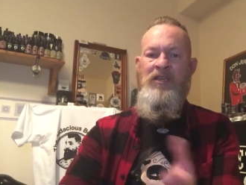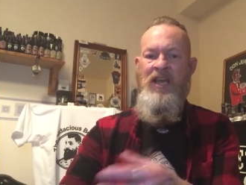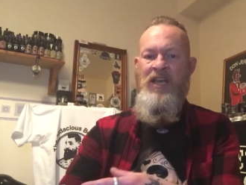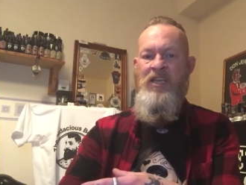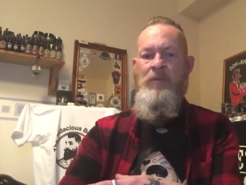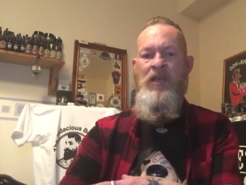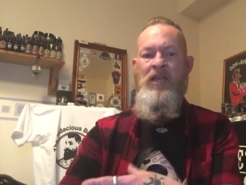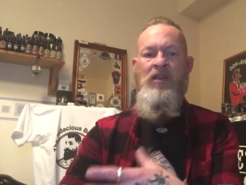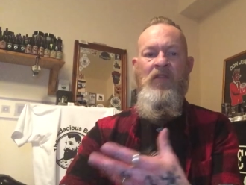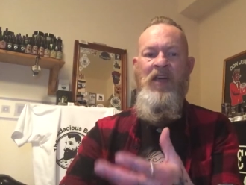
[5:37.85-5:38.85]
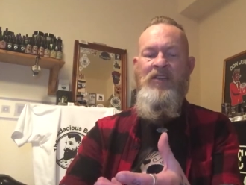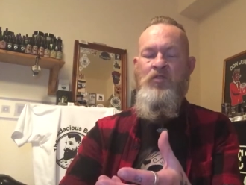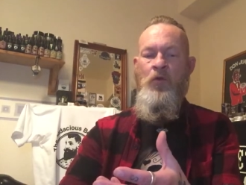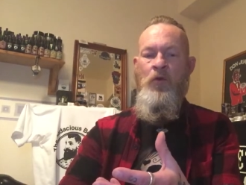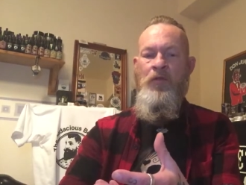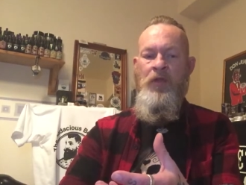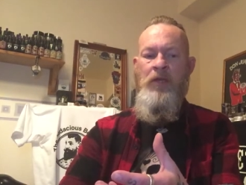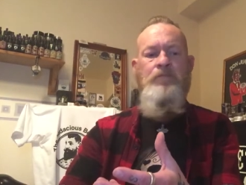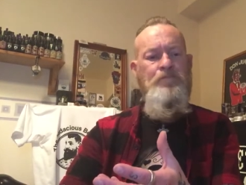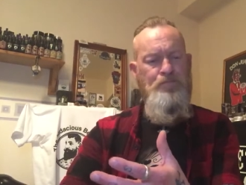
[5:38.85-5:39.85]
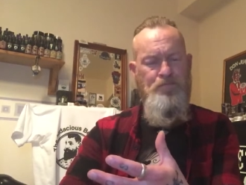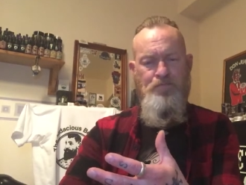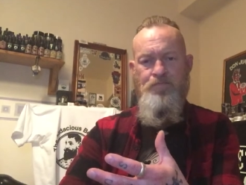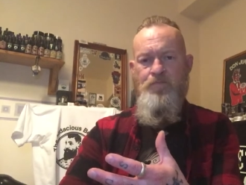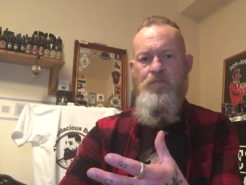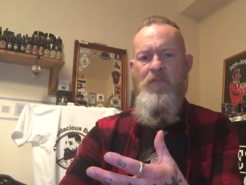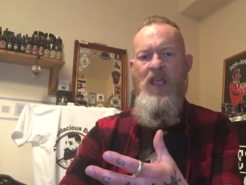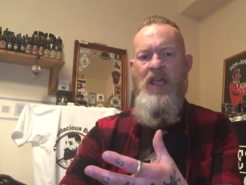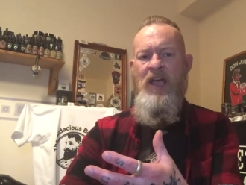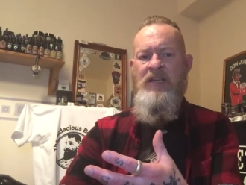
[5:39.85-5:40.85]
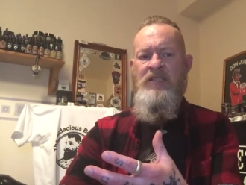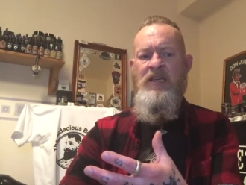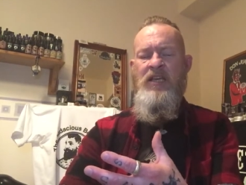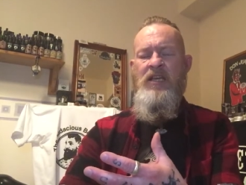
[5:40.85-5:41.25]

gaming, and that sort of thing. And